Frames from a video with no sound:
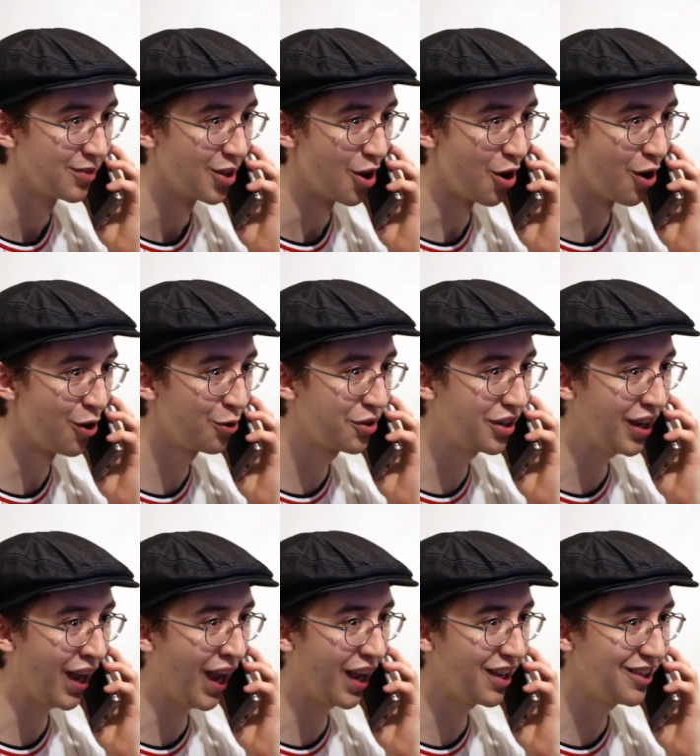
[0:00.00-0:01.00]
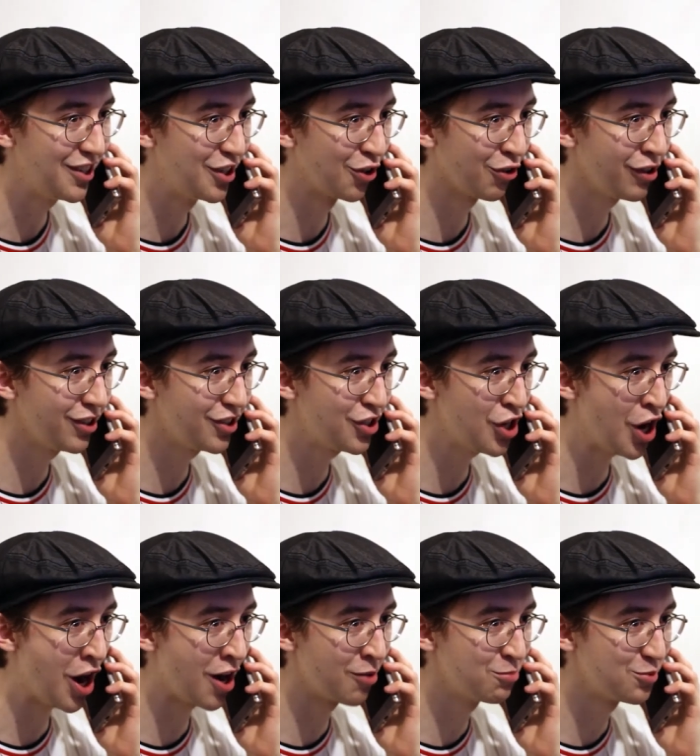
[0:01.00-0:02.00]
Okay, here it
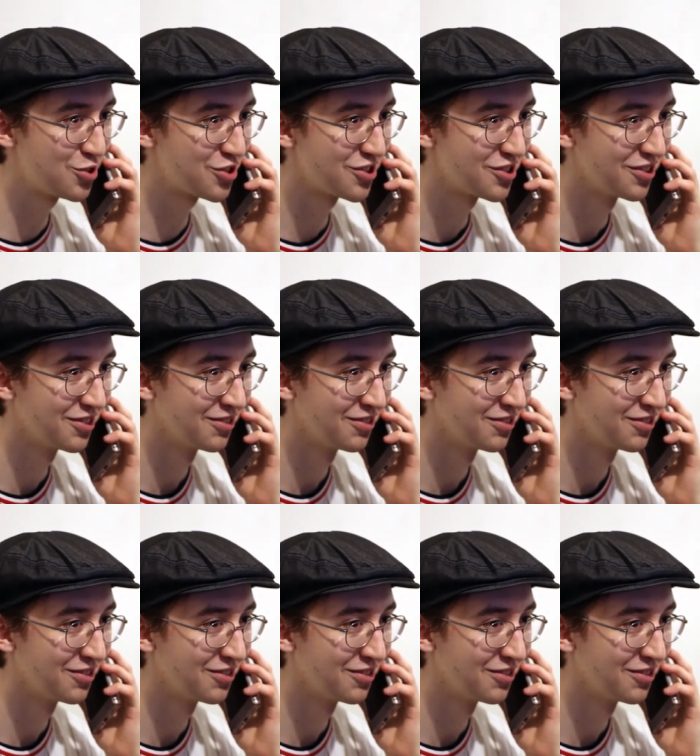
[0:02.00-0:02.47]
comes.